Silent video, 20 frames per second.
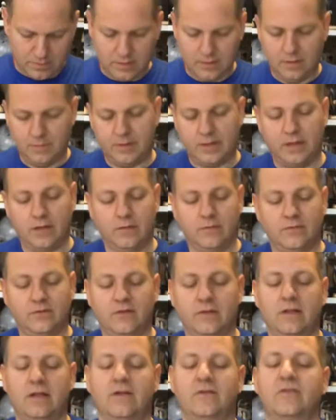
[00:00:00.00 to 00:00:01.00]
There we go.
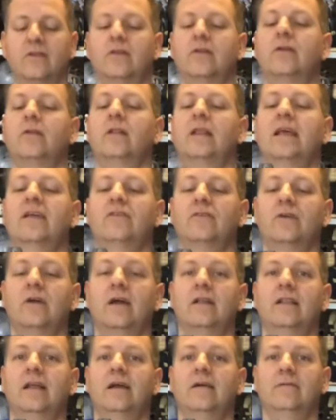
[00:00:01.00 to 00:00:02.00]
So there's a little laser
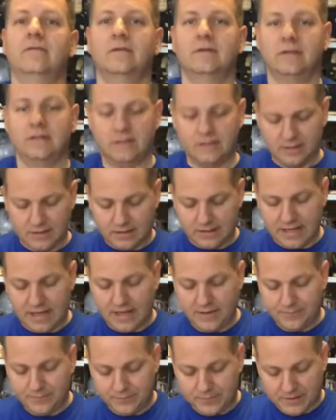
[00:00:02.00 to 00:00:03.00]
gun there.
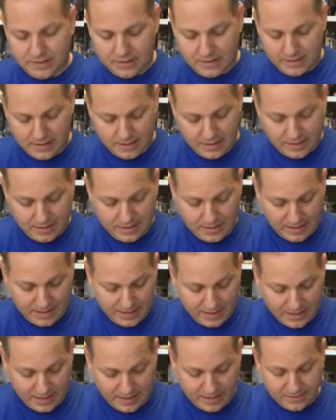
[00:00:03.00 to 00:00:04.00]
Okay.
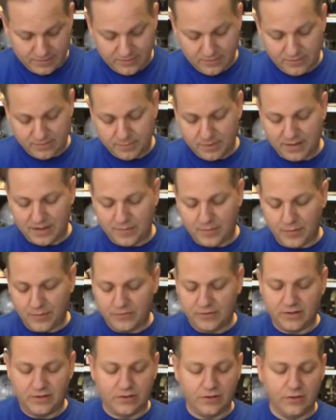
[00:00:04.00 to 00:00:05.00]
And but they
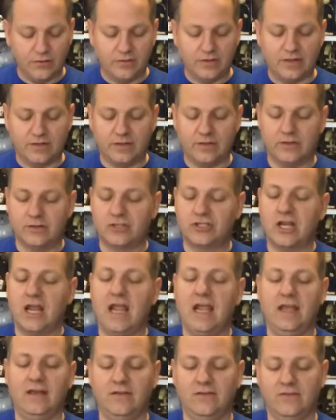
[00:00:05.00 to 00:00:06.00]
both include their little
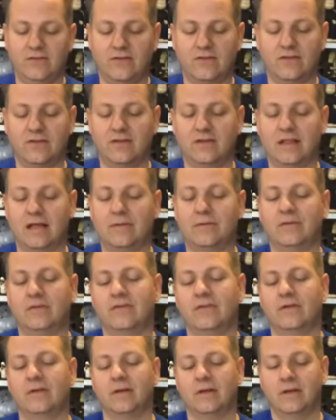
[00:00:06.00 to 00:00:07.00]
chains that
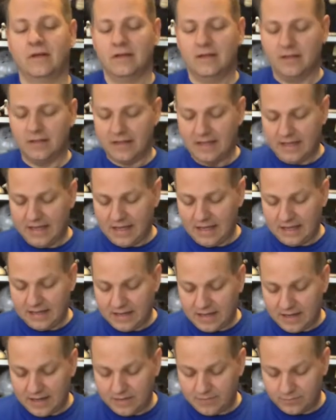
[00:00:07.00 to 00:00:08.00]
was late, and
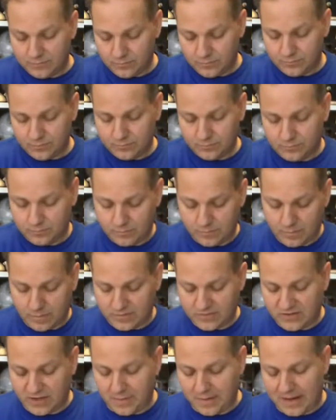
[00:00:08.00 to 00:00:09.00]
then
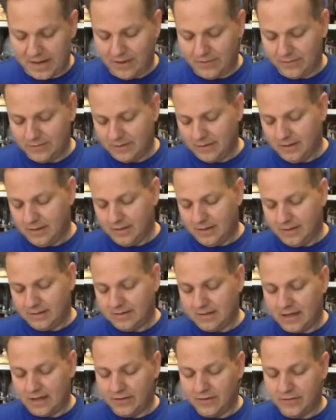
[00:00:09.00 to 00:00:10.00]
somehow,
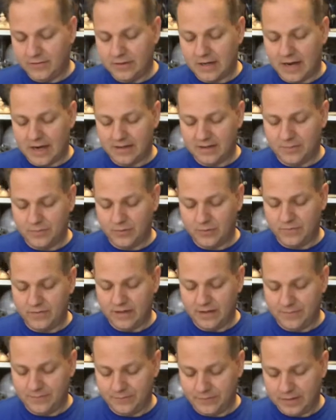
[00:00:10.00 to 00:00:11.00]
now though not in the
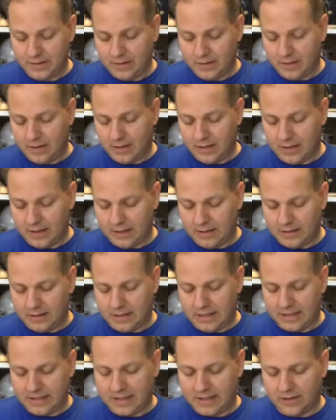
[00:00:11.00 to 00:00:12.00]
movie,
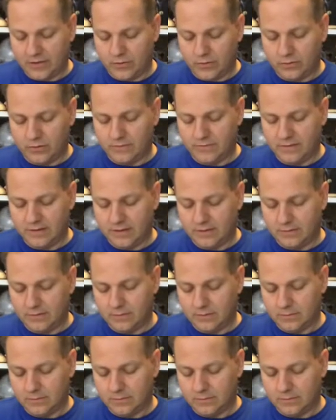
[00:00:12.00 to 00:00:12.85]
Han got a hold of a